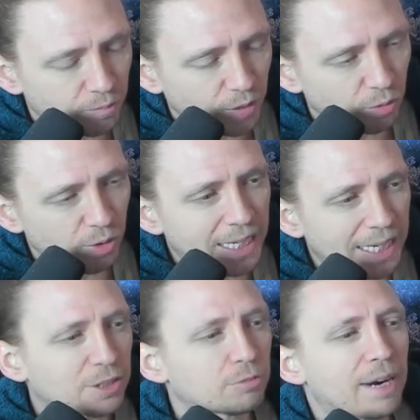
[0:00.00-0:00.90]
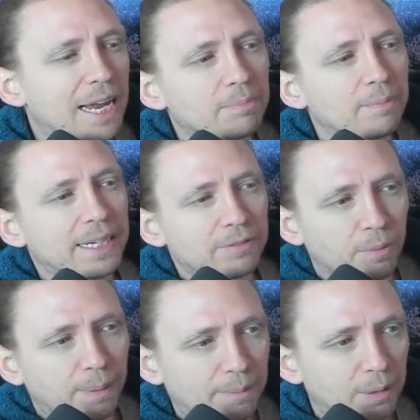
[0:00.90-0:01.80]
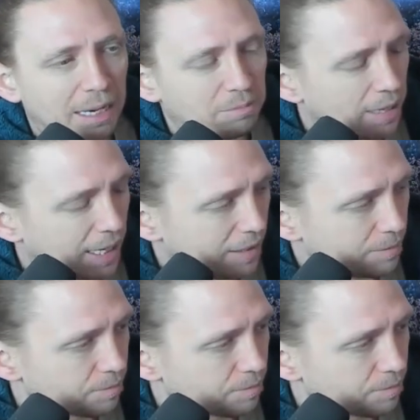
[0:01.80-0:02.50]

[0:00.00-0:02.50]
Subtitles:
really, it's red meat for people like me,